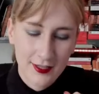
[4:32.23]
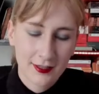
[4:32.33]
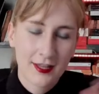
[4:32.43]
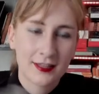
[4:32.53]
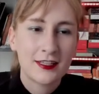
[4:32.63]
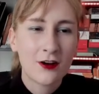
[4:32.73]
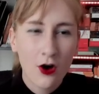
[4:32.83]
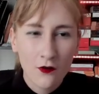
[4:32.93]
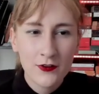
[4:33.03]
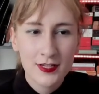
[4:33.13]
Like, the
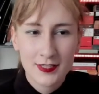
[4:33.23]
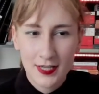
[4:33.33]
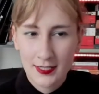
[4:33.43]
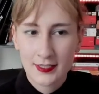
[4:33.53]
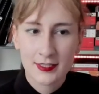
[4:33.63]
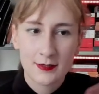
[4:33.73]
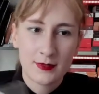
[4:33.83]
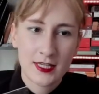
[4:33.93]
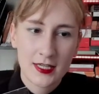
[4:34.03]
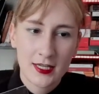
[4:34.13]
obvious answer to
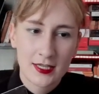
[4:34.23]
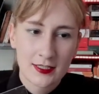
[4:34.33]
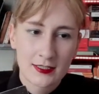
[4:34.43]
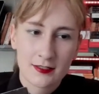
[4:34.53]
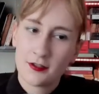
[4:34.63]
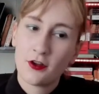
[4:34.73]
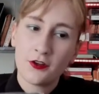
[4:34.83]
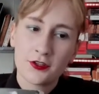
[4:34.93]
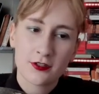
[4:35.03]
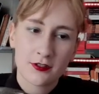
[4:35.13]
me is
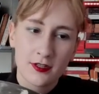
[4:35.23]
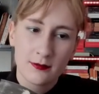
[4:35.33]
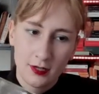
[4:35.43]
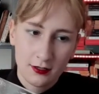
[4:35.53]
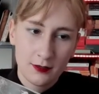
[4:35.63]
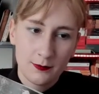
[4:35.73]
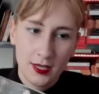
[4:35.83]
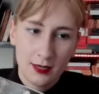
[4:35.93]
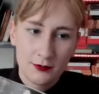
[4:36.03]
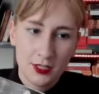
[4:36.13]
not the Monk
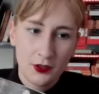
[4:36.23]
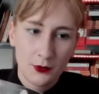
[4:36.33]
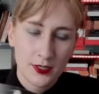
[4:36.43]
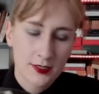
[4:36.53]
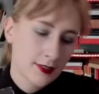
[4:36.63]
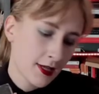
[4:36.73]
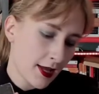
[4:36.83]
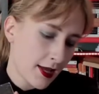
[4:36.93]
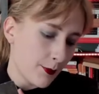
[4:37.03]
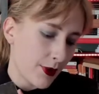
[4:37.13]
by M.G. Lewis,
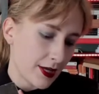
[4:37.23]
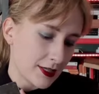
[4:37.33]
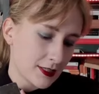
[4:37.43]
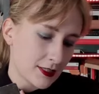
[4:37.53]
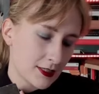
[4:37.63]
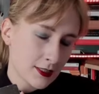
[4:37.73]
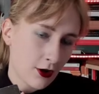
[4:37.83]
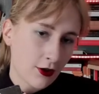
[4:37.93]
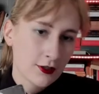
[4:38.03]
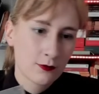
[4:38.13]
but
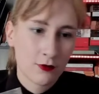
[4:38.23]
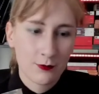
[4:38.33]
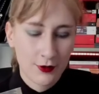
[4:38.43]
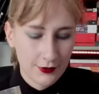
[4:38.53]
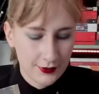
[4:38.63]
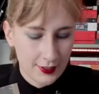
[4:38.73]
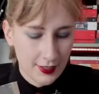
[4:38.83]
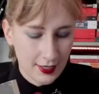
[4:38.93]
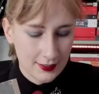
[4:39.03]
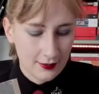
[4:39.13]
Horace Walpole's The
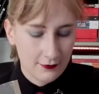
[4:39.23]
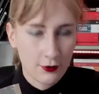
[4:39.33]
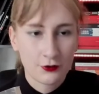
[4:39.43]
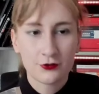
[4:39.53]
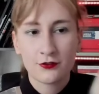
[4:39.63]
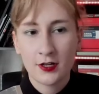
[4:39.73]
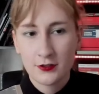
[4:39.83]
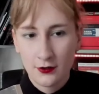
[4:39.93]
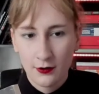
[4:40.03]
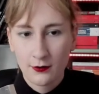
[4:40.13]
Castle of
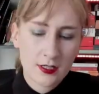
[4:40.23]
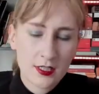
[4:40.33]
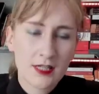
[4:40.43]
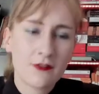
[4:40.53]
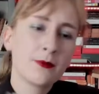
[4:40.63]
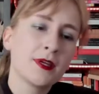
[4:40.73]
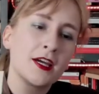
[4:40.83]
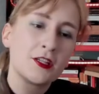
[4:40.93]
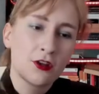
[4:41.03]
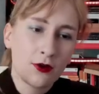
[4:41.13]
Otranto. Inevitably,
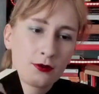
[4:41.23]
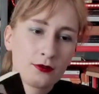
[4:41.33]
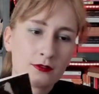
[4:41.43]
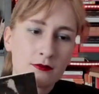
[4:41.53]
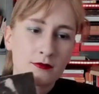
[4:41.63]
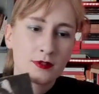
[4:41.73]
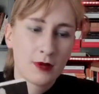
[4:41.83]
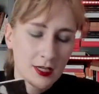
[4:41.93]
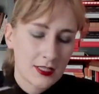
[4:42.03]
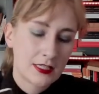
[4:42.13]
I chose The
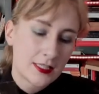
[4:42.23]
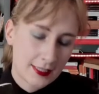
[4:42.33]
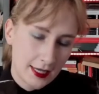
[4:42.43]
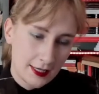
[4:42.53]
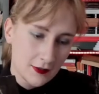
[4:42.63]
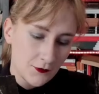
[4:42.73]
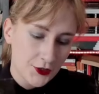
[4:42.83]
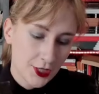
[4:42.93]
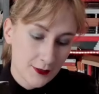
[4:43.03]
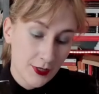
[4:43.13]
Monk instead,
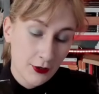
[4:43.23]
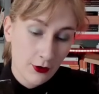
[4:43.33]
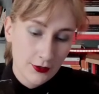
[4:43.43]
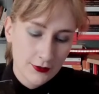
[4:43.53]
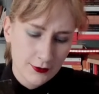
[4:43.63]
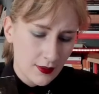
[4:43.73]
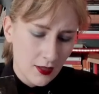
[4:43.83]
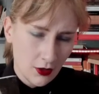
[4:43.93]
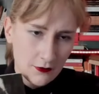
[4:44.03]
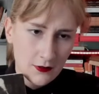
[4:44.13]
just because
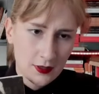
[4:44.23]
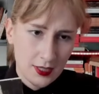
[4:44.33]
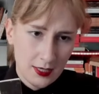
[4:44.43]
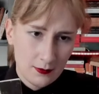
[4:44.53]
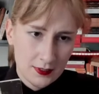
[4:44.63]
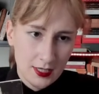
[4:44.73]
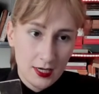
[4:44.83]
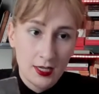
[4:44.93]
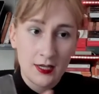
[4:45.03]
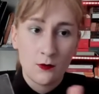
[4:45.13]
a lot of the themes
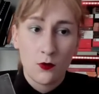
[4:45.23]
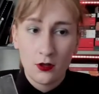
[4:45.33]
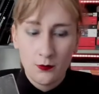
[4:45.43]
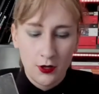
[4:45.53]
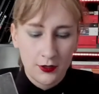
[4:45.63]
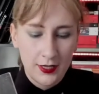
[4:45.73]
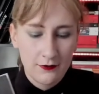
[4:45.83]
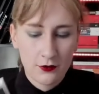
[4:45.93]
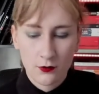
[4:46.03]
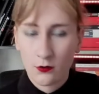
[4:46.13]
that are in Walpole,
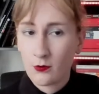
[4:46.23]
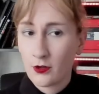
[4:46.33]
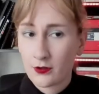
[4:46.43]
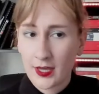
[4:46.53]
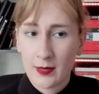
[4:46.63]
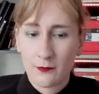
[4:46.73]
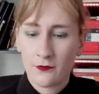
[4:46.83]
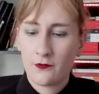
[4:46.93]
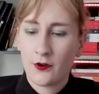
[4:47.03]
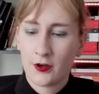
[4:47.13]
even though Walpole came
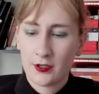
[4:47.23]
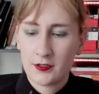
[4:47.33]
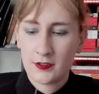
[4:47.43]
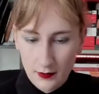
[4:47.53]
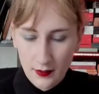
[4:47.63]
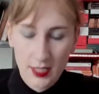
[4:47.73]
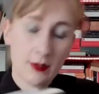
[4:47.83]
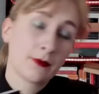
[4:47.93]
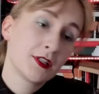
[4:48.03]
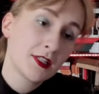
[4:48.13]
first, he
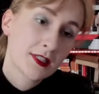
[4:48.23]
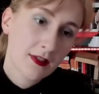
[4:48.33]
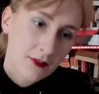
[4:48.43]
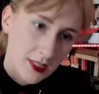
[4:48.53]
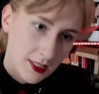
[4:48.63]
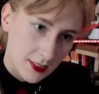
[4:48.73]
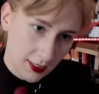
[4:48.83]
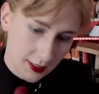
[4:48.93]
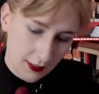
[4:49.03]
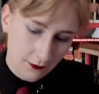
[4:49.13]
published in
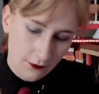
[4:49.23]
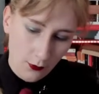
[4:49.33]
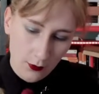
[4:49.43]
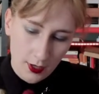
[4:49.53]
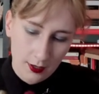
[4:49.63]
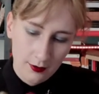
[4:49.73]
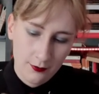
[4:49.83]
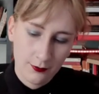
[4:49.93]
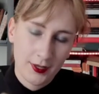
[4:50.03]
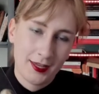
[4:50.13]
1764,
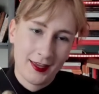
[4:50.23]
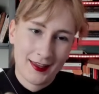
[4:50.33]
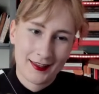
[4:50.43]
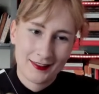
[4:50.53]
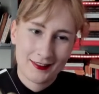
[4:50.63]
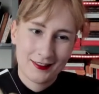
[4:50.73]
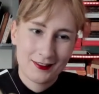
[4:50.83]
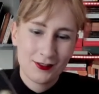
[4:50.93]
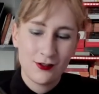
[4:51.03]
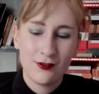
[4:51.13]

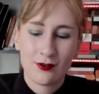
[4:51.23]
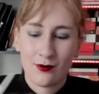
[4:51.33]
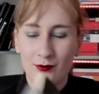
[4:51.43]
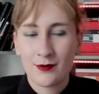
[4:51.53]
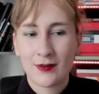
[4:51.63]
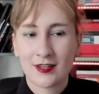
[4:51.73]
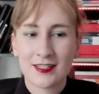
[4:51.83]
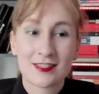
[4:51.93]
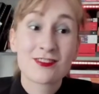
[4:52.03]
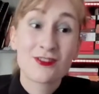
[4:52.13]
whereas, you know, The Monk
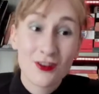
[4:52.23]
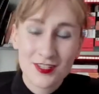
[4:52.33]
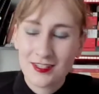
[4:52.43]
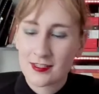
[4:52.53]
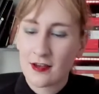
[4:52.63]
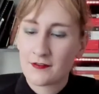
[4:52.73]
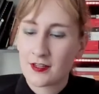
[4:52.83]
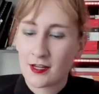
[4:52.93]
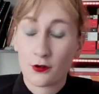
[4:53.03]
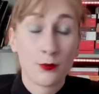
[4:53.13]
is 30 years after
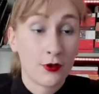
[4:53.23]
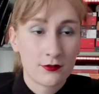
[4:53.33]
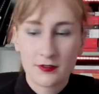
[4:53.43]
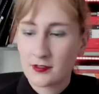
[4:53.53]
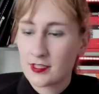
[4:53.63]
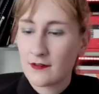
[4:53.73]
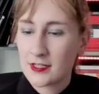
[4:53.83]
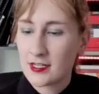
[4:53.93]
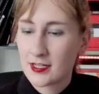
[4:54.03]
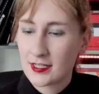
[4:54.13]
that almost,
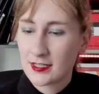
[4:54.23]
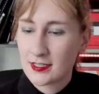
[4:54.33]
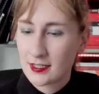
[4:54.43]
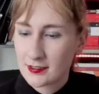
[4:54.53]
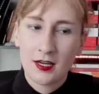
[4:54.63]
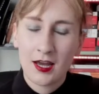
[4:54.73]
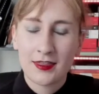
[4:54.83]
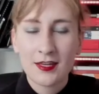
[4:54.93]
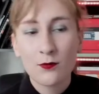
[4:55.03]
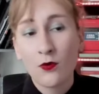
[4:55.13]
1796. I
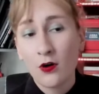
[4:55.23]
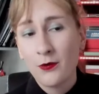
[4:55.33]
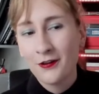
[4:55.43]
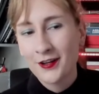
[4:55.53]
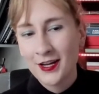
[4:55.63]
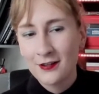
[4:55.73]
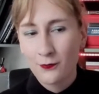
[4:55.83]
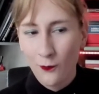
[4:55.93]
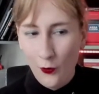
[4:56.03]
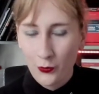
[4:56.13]
think Walpole kind
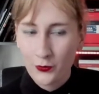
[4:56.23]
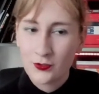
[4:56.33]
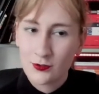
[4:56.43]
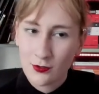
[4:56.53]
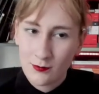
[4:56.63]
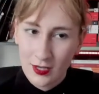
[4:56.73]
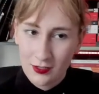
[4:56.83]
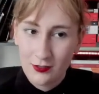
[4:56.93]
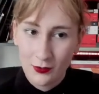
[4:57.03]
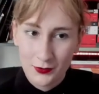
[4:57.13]
of walked so
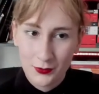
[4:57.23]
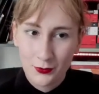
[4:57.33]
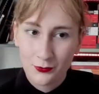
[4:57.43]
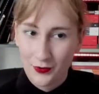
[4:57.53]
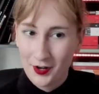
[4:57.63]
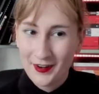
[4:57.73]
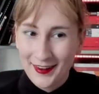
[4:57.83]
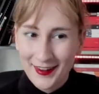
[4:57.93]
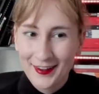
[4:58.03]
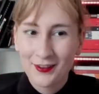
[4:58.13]
Matthew Lewis could
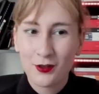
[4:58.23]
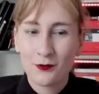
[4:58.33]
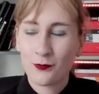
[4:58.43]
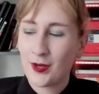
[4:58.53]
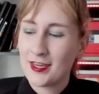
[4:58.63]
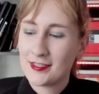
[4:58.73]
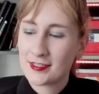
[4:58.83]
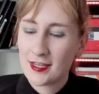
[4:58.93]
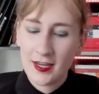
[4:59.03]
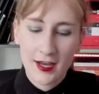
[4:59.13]
run in a lot of ways.